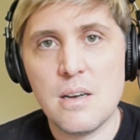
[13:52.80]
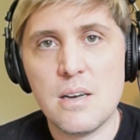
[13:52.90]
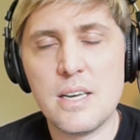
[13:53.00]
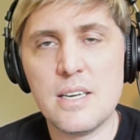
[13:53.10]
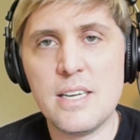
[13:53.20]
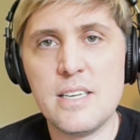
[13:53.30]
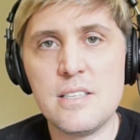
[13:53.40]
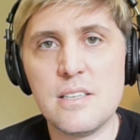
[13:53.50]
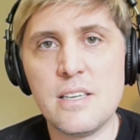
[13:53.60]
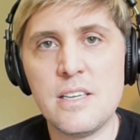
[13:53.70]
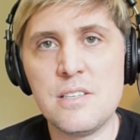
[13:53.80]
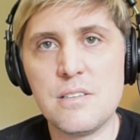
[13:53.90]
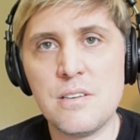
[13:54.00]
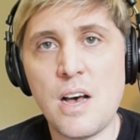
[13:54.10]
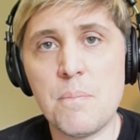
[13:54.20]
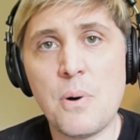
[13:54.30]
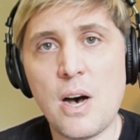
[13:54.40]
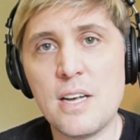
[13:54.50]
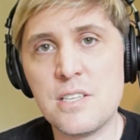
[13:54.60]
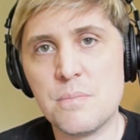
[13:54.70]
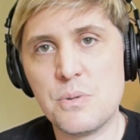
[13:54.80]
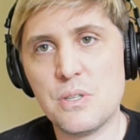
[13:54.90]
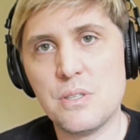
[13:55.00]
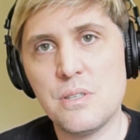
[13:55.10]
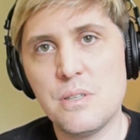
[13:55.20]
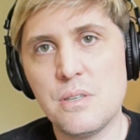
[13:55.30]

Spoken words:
It is not possible